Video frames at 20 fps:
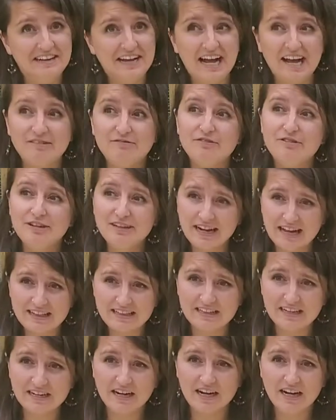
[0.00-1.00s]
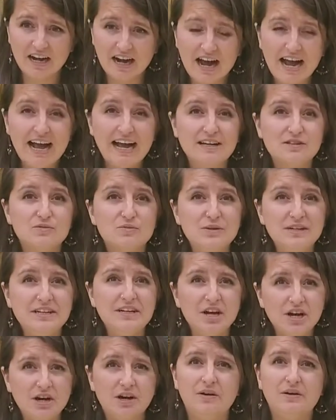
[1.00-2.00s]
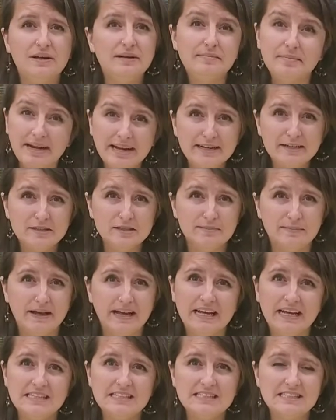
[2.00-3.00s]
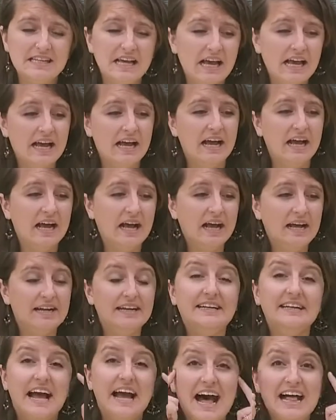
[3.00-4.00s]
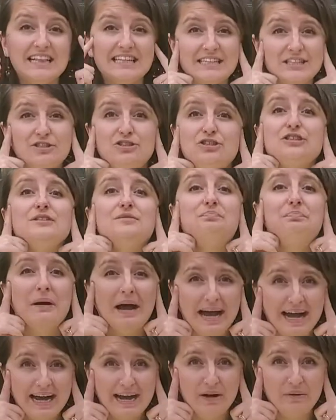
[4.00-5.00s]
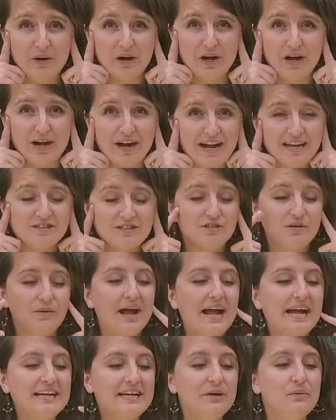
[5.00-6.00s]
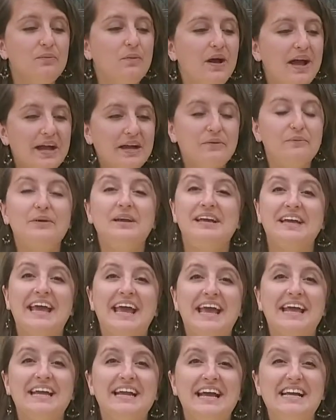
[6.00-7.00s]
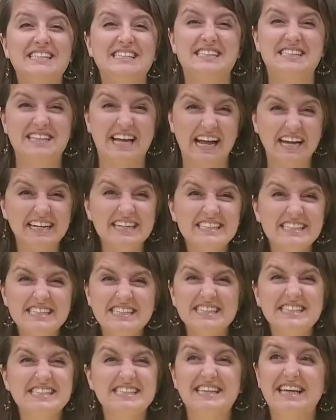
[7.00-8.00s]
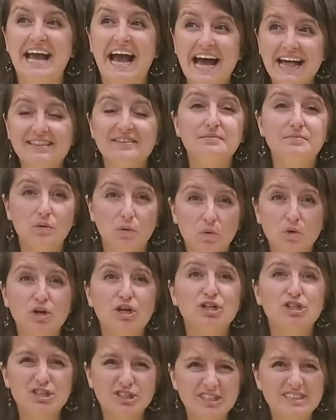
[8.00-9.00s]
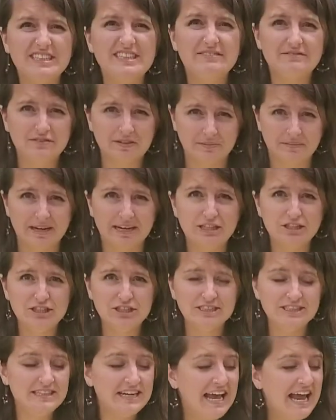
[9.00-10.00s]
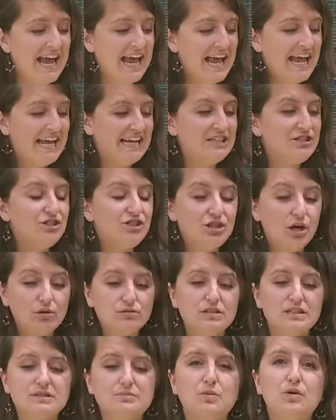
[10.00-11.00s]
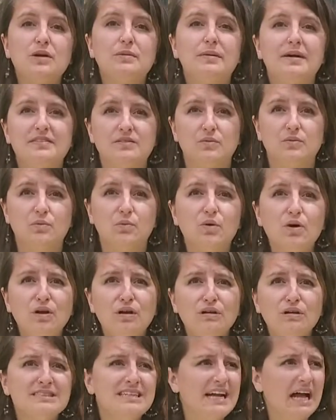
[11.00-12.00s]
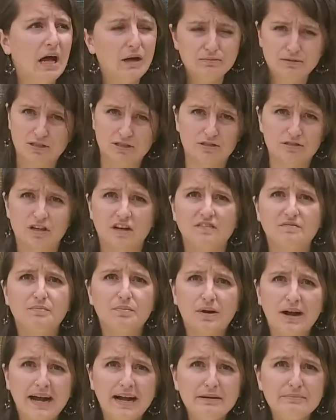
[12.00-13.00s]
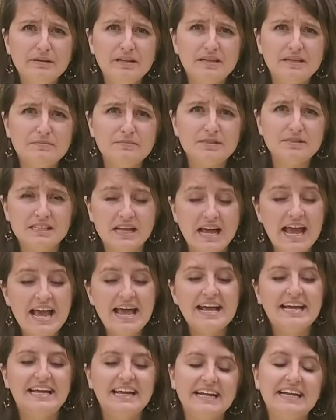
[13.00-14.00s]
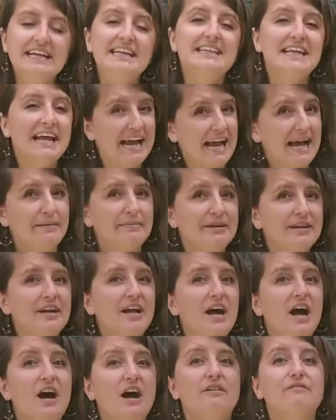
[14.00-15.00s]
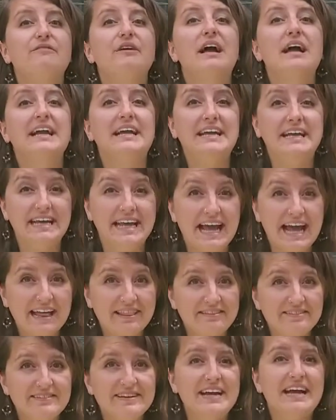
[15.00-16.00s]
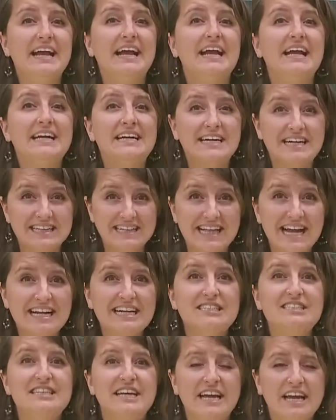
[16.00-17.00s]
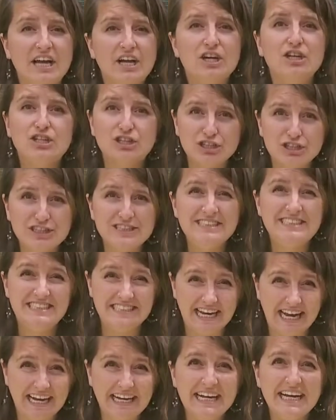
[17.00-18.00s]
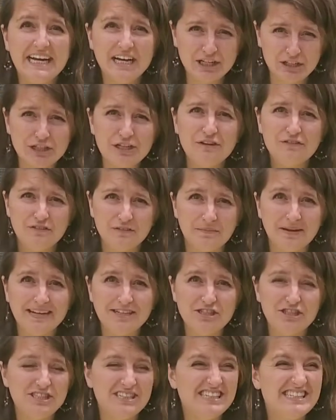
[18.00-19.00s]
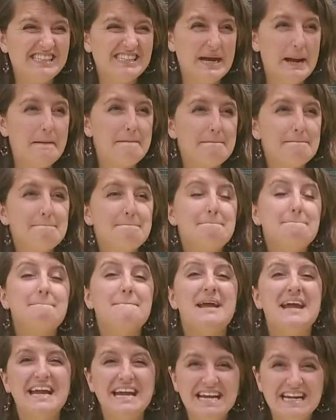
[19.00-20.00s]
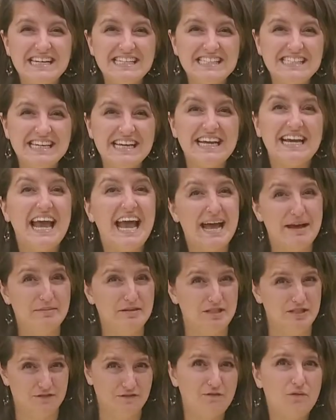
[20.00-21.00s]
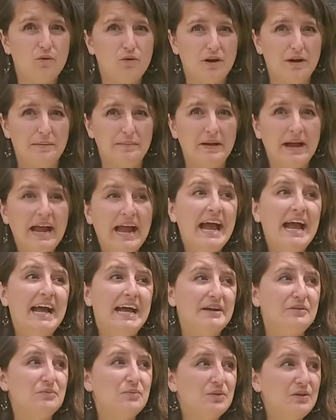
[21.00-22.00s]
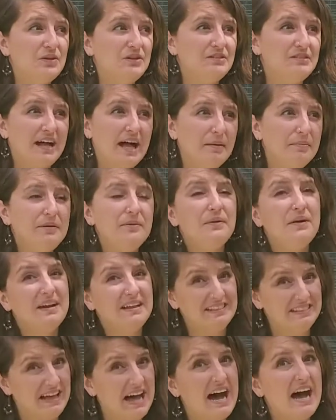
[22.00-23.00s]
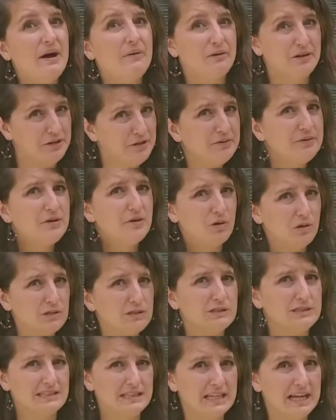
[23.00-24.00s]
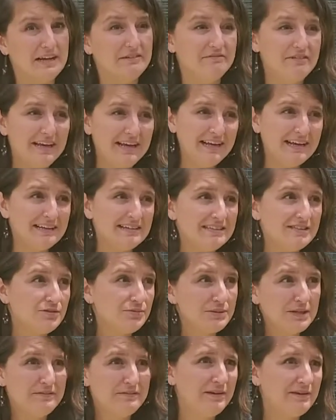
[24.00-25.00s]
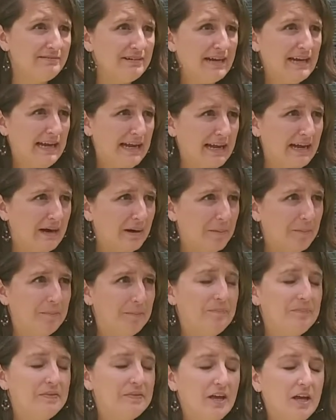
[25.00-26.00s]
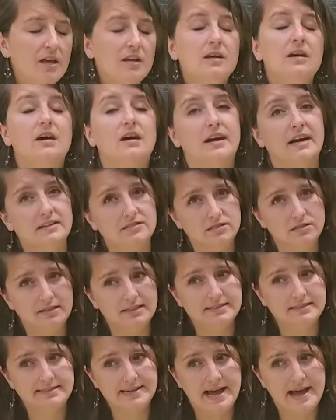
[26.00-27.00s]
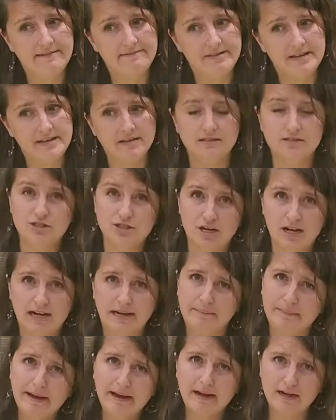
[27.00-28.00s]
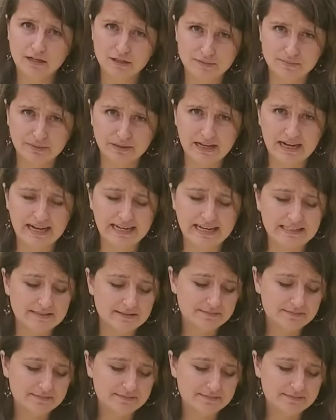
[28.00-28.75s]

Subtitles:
And for another, as we know in Makerspace, knowledge is power. And so any way we can, as scientists, gather more good information, it shows us more about the world, it helps us solve problems. Getting in the habit of gathering, collecting good data, good information is an amazing habit to form and will help you out a lot when you get older in life. And it's really fun right now. All right, so let's dive in and talk about our supplies.